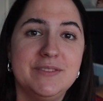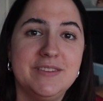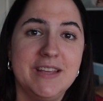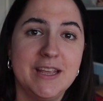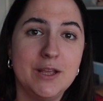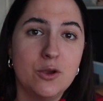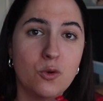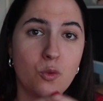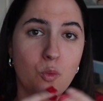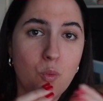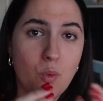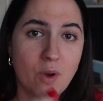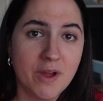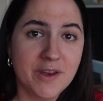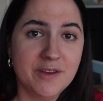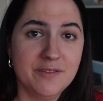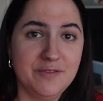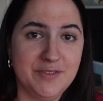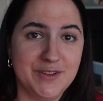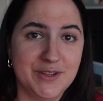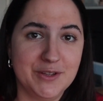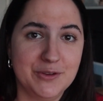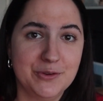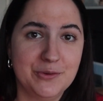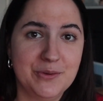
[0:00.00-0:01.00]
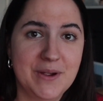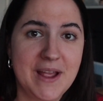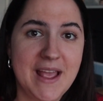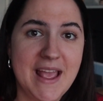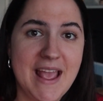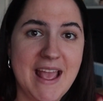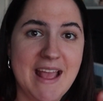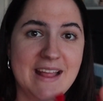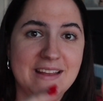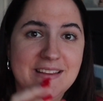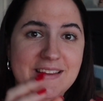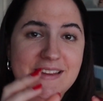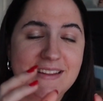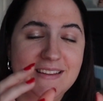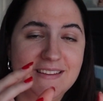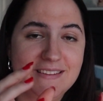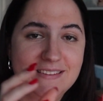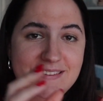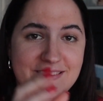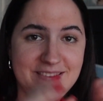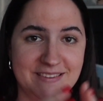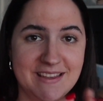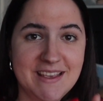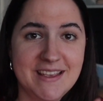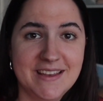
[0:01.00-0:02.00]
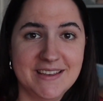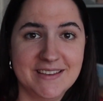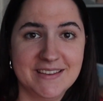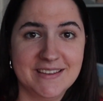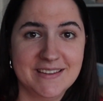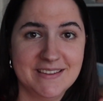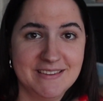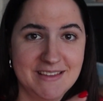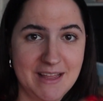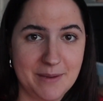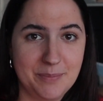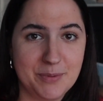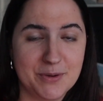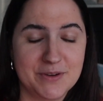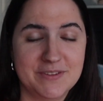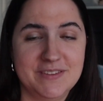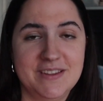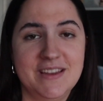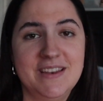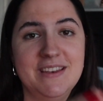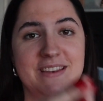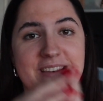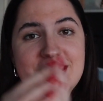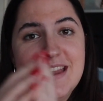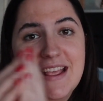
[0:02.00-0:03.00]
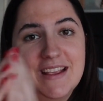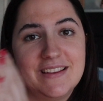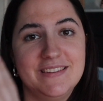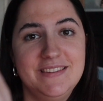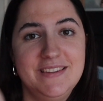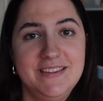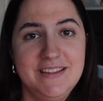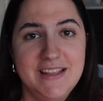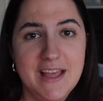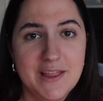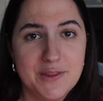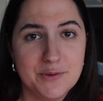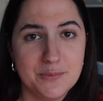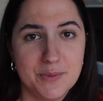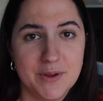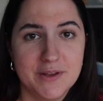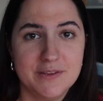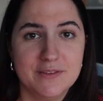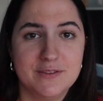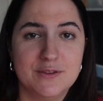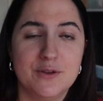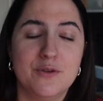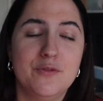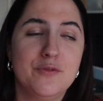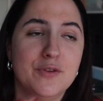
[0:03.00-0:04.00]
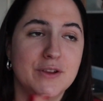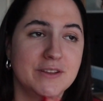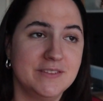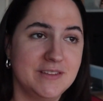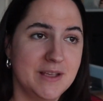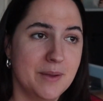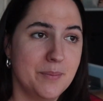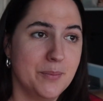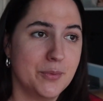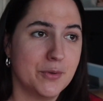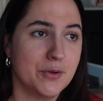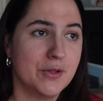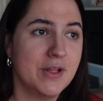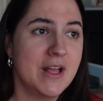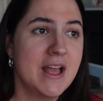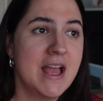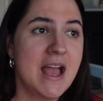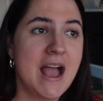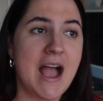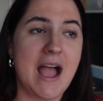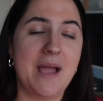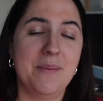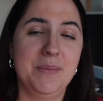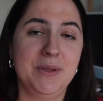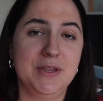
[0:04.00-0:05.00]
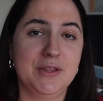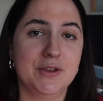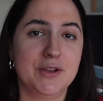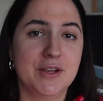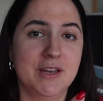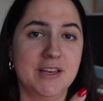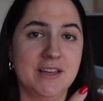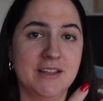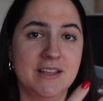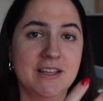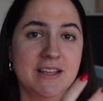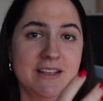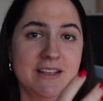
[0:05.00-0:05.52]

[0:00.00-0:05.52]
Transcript: take one of you and sit that person next to the other one. So for example, I'm either gonna